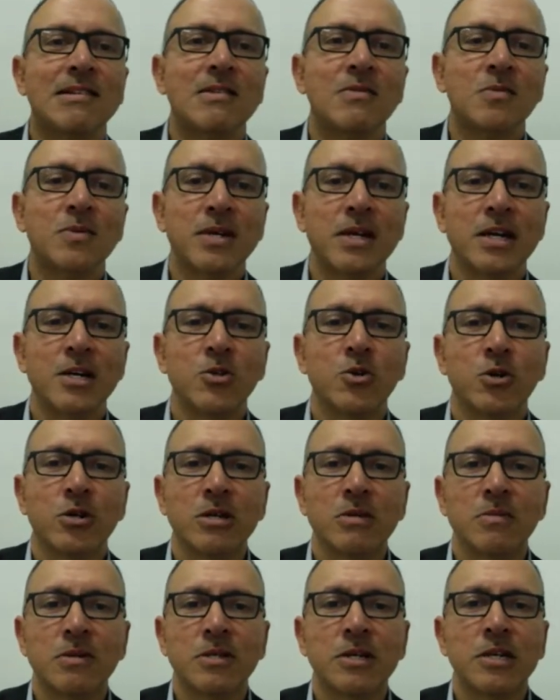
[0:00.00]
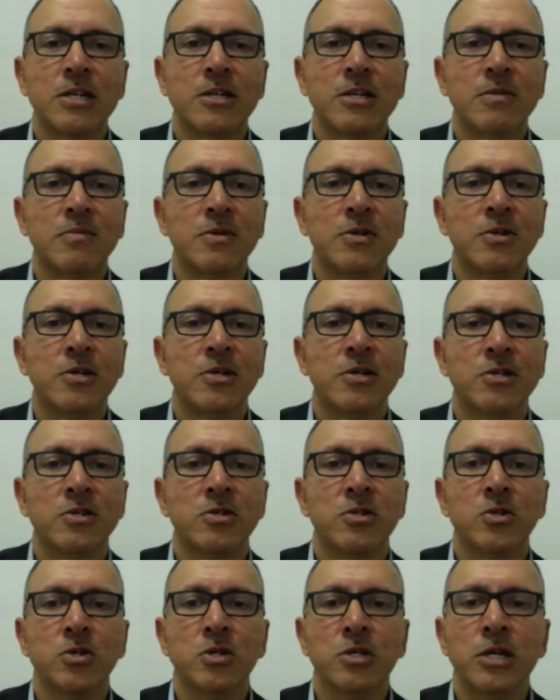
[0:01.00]
We are talking about telecommunications.
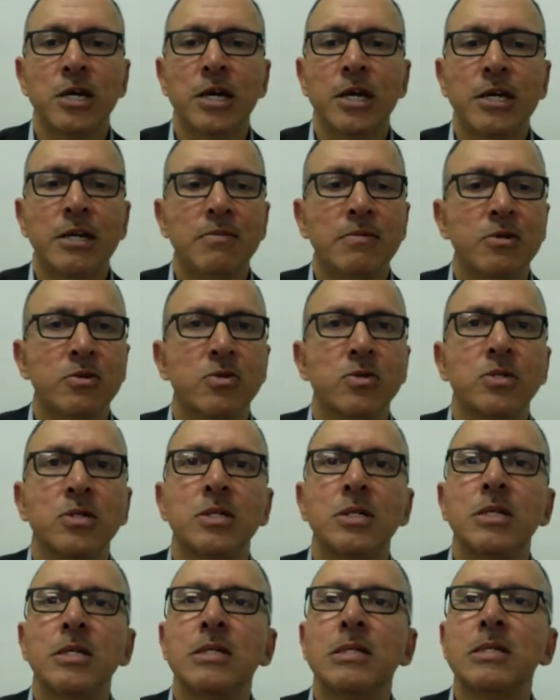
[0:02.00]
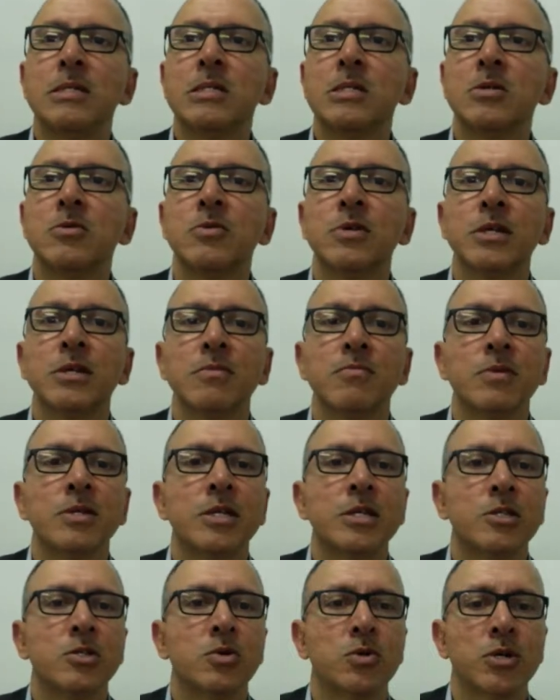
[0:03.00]
So they are unable to see this screen, but
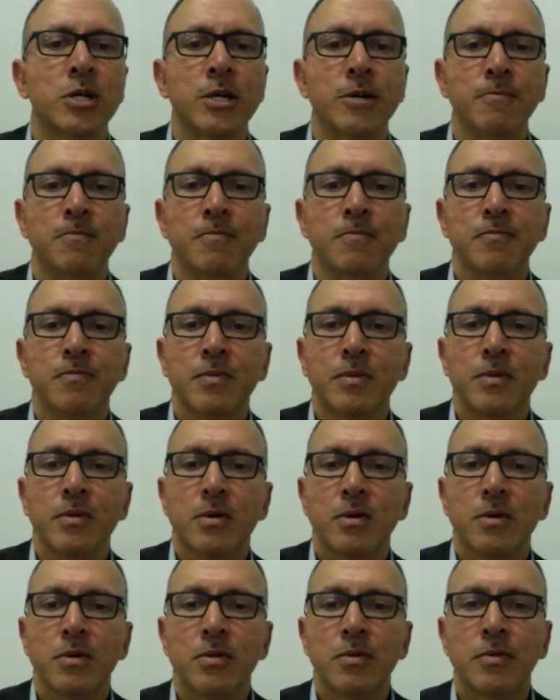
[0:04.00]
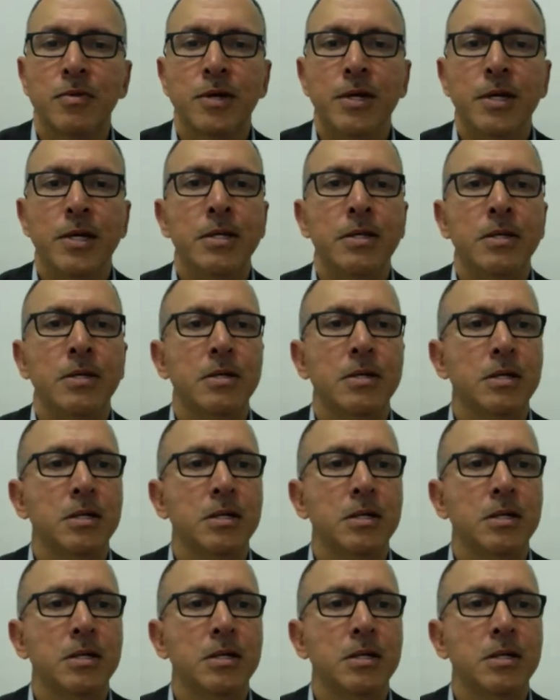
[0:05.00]
that's okay. Then,